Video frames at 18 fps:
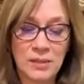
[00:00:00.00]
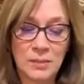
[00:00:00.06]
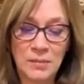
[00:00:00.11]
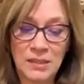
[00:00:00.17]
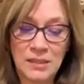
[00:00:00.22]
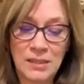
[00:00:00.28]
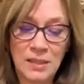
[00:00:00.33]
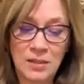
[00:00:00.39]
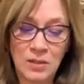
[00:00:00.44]
Let
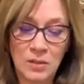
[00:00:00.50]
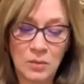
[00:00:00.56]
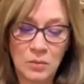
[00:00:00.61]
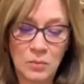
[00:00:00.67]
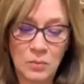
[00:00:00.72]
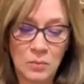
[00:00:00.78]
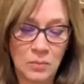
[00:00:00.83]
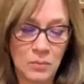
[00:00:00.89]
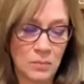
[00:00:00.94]
me tell
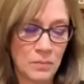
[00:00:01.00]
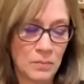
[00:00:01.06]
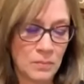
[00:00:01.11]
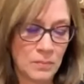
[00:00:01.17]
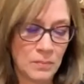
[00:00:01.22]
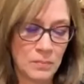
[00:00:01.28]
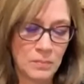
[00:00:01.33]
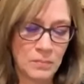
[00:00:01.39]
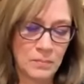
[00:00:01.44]

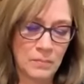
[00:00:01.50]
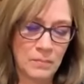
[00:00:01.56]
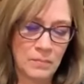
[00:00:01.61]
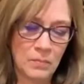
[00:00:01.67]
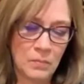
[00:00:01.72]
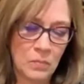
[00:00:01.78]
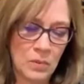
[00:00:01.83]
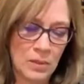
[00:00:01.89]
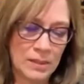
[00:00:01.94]
you
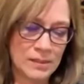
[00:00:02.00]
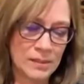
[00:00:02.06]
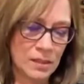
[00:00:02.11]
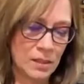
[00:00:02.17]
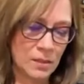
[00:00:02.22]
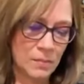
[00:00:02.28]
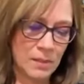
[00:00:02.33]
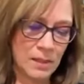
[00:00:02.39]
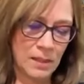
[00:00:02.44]
what it's
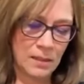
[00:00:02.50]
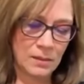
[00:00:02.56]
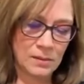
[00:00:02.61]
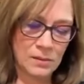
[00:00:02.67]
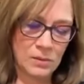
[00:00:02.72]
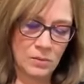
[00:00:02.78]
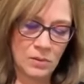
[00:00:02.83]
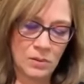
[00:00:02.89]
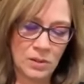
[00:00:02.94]
going to be.
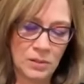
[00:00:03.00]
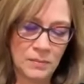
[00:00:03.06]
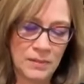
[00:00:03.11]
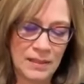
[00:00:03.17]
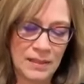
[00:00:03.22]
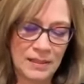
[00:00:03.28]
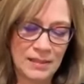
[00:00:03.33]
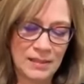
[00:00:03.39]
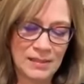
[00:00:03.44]
So they're going to
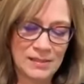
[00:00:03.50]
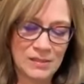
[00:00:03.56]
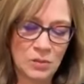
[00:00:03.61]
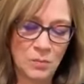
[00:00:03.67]
be like this.